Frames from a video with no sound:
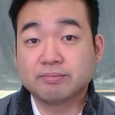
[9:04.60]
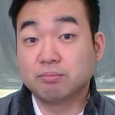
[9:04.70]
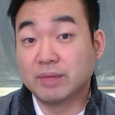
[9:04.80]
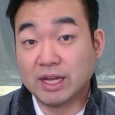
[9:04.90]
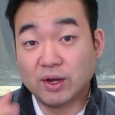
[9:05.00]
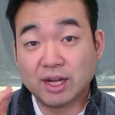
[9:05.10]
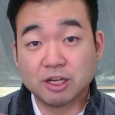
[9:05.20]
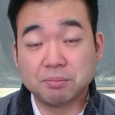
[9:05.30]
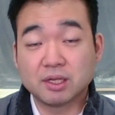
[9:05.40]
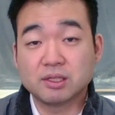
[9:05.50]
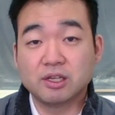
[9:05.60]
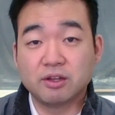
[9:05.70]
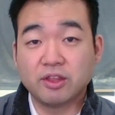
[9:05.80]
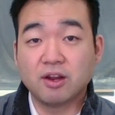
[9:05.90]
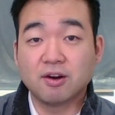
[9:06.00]
Now, I'm going to be clear.
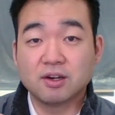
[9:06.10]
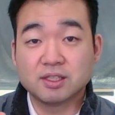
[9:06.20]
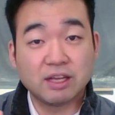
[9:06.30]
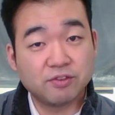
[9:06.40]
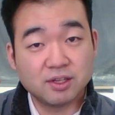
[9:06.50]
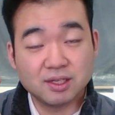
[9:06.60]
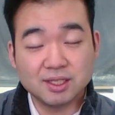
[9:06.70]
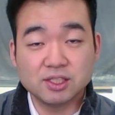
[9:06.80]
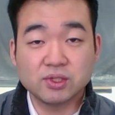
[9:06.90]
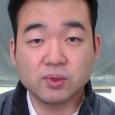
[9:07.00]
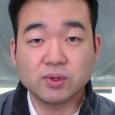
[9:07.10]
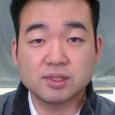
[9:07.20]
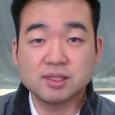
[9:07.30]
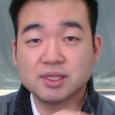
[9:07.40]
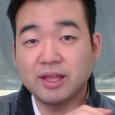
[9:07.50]
There are definite easy
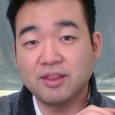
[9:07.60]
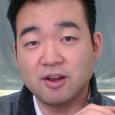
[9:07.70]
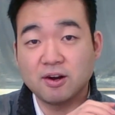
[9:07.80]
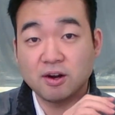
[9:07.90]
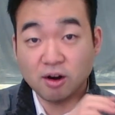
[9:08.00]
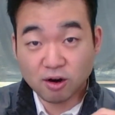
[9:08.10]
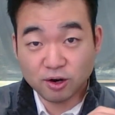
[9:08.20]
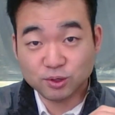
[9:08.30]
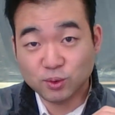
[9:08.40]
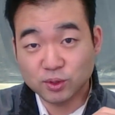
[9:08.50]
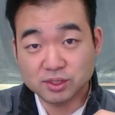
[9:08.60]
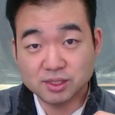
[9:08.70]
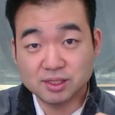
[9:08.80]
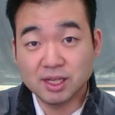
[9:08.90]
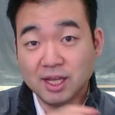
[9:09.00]
courses and there are hard
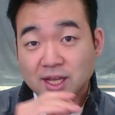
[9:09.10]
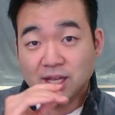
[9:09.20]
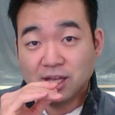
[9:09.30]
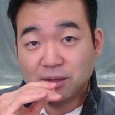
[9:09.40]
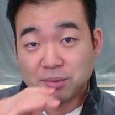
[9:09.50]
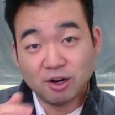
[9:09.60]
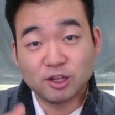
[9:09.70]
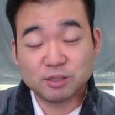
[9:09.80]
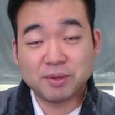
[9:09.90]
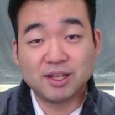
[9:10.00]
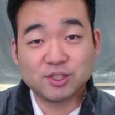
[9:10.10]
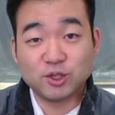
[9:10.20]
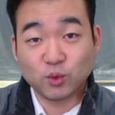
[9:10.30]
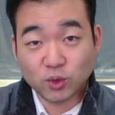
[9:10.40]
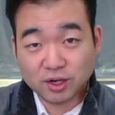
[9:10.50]
courses. But it all depends on your
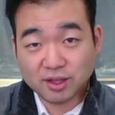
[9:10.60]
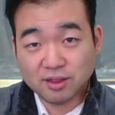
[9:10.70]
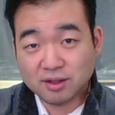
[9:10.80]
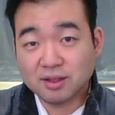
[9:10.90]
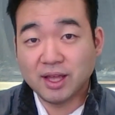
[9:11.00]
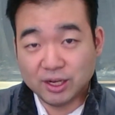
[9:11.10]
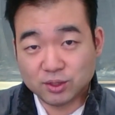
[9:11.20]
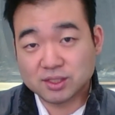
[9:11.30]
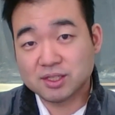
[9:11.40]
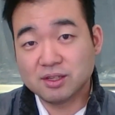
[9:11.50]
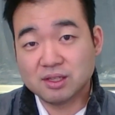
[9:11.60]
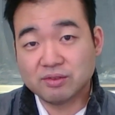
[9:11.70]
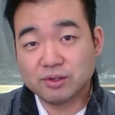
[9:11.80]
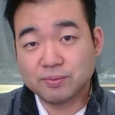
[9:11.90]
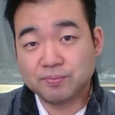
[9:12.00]
work ethic and your skill
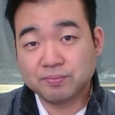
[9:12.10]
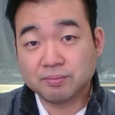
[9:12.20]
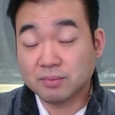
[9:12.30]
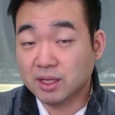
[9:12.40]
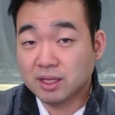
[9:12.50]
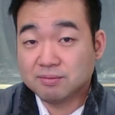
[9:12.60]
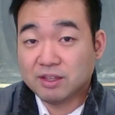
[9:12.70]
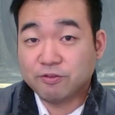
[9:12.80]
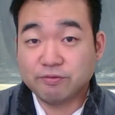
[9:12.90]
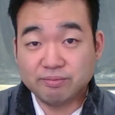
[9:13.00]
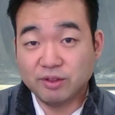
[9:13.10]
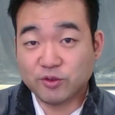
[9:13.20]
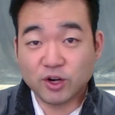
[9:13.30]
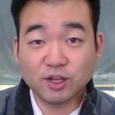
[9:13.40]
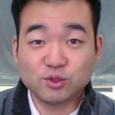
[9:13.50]
level. Hey, if you're
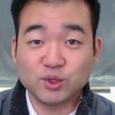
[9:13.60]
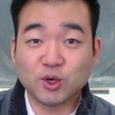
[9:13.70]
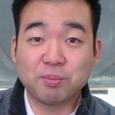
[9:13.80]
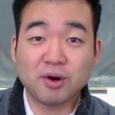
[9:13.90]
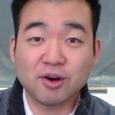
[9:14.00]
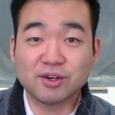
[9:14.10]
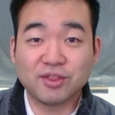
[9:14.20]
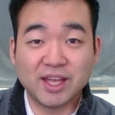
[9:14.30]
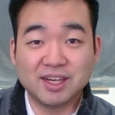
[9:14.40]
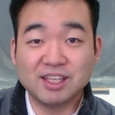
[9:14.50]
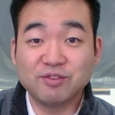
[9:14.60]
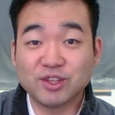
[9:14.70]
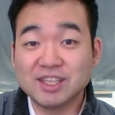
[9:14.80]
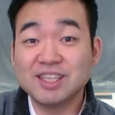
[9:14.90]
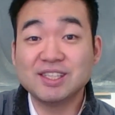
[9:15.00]
not doing your part, then even the
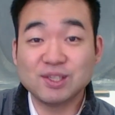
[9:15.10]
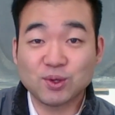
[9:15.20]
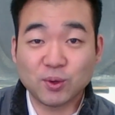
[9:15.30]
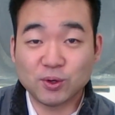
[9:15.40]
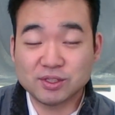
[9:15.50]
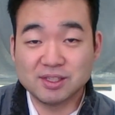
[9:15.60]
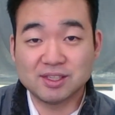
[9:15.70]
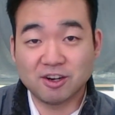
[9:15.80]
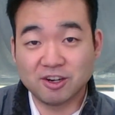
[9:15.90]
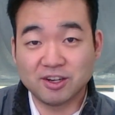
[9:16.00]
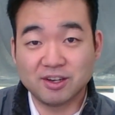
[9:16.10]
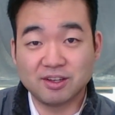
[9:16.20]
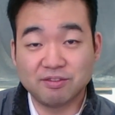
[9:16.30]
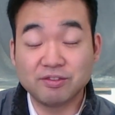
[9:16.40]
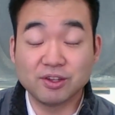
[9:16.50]
easy courses are going to
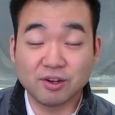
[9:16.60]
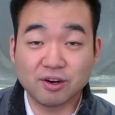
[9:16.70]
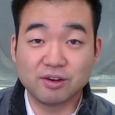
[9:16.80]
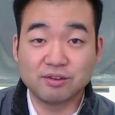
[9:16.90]
feel hard.